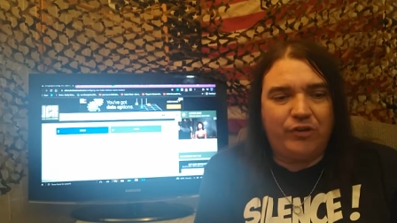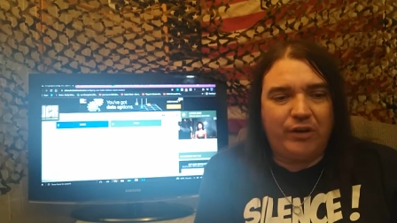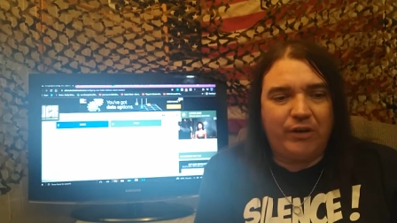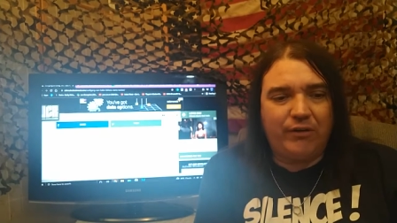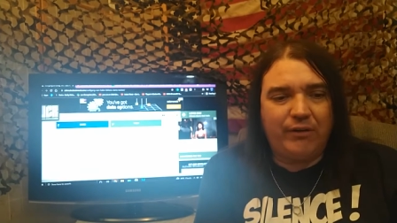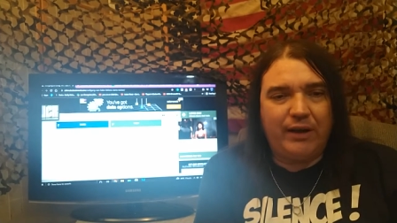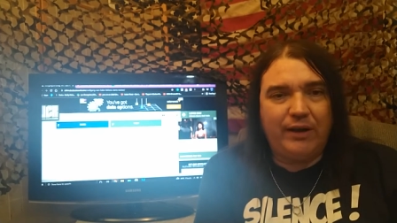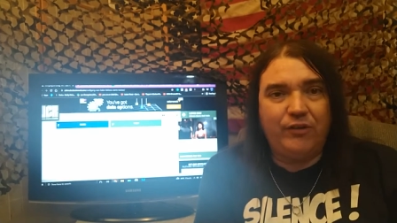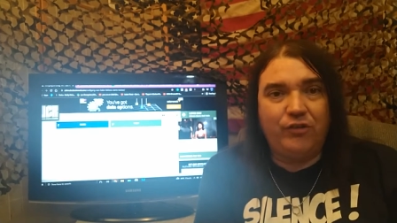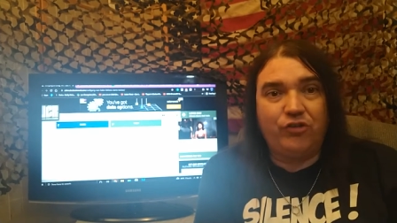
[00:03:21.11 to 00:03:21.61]

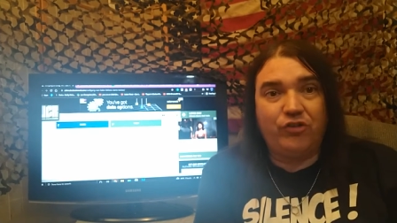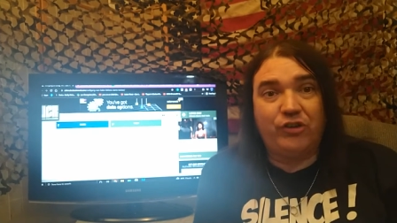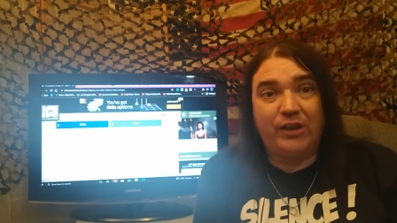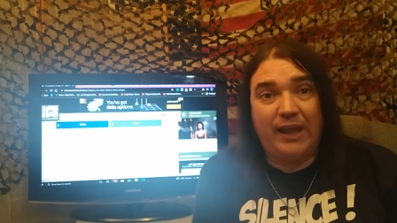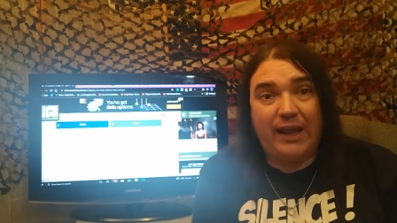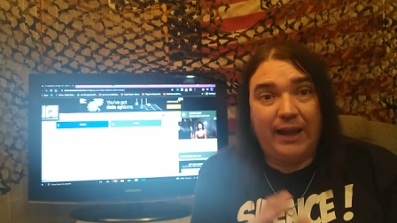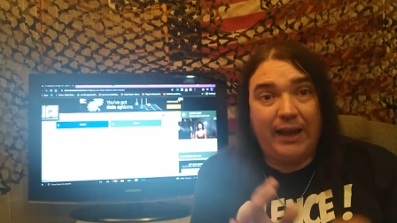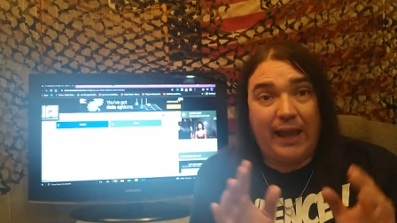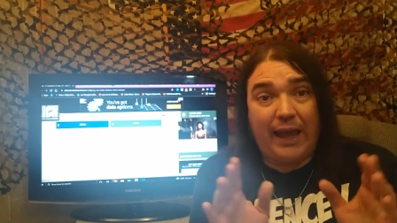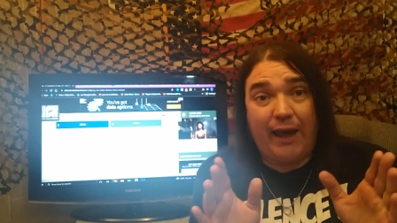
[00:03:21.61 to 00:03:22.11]
here and
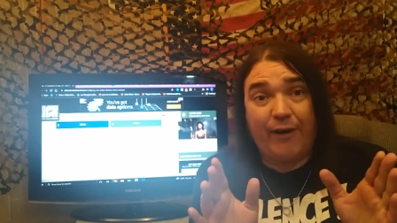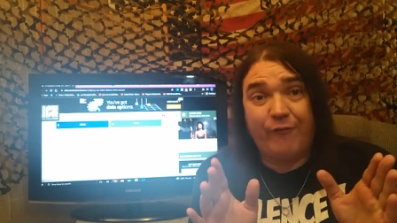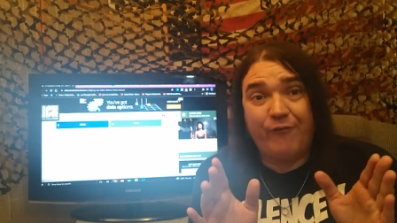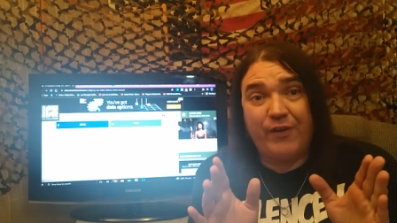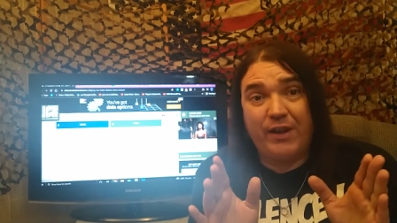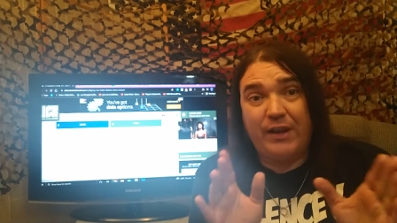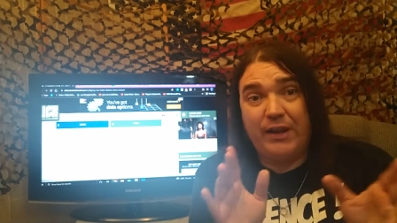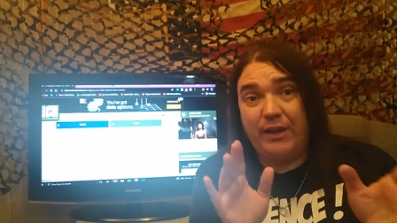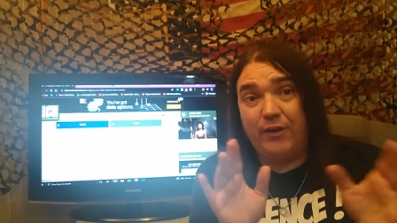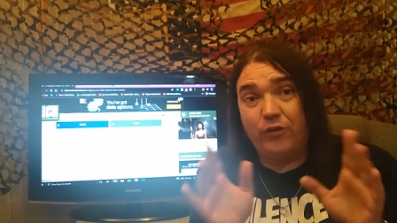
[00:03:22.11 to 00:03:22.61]
saying
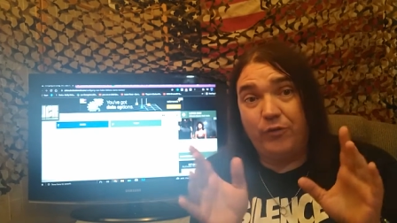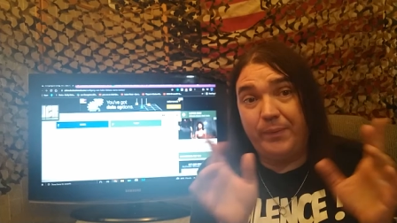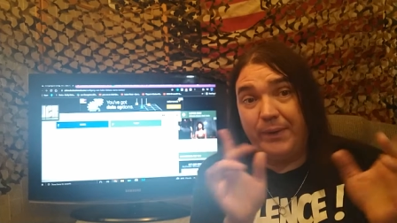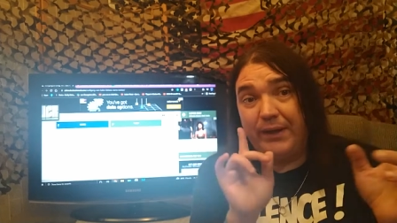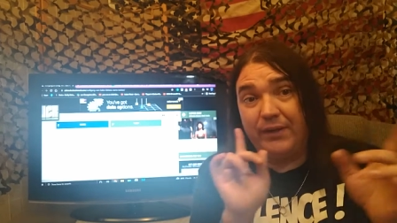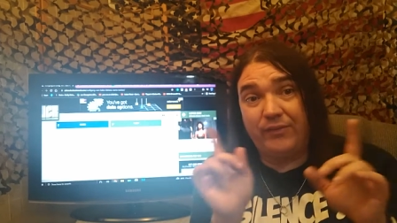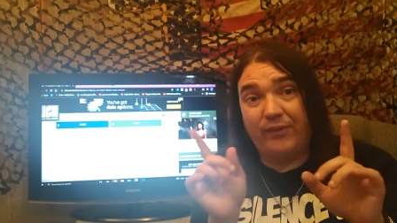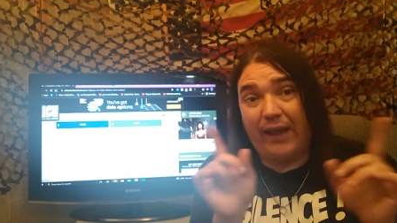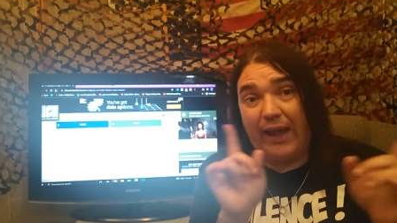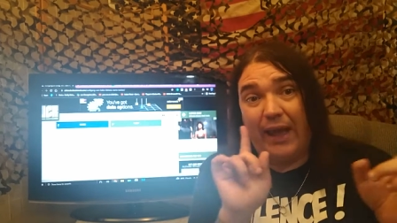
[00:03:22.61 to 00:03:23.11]
effin is
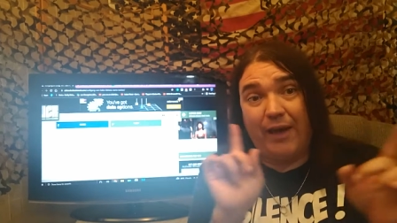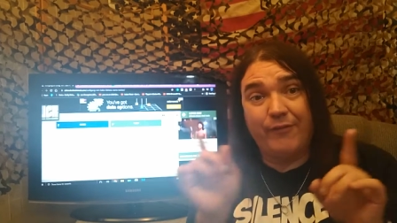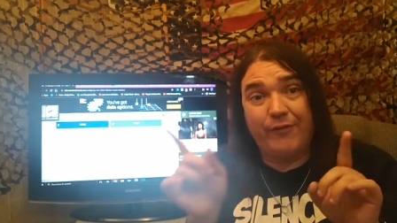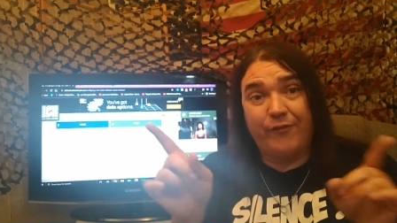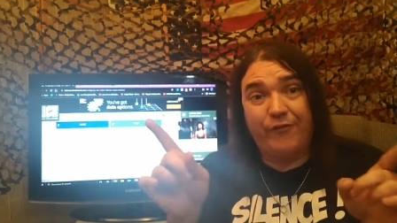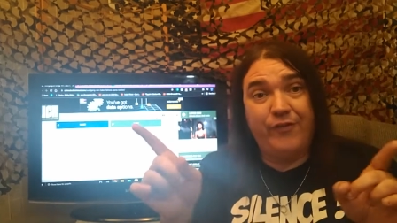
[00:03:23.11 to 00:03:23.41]
because I have